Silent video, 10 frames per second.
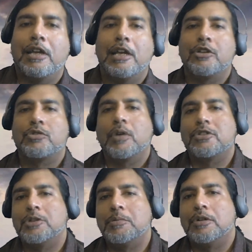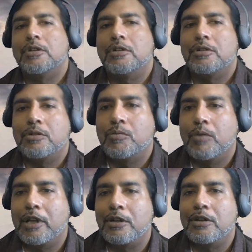It is questionable
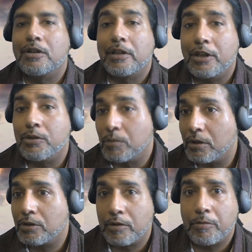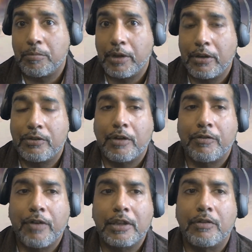whether these words would have been as
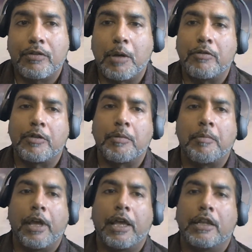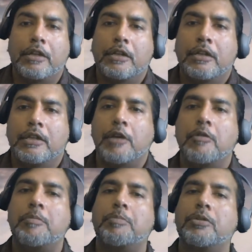effective coming from a man. They
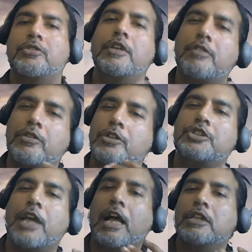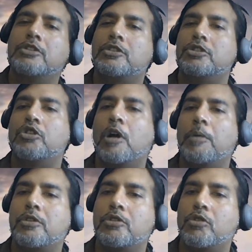would be perceived as a challenge to
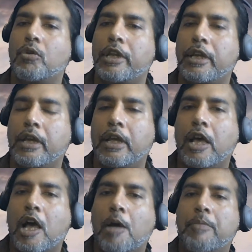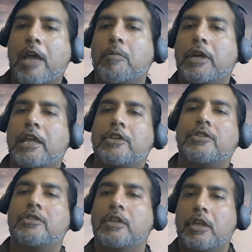Joab's authority. A man would get
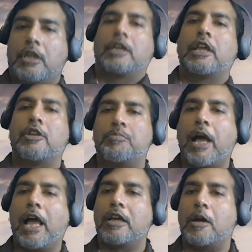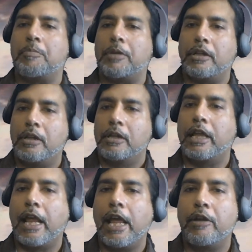his back up and
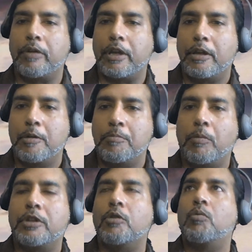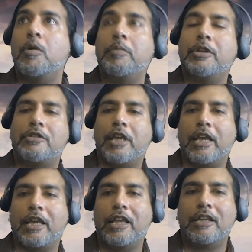get angry. But with a woman
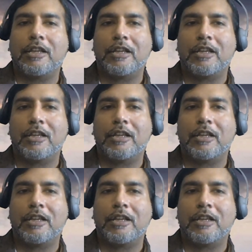saying it,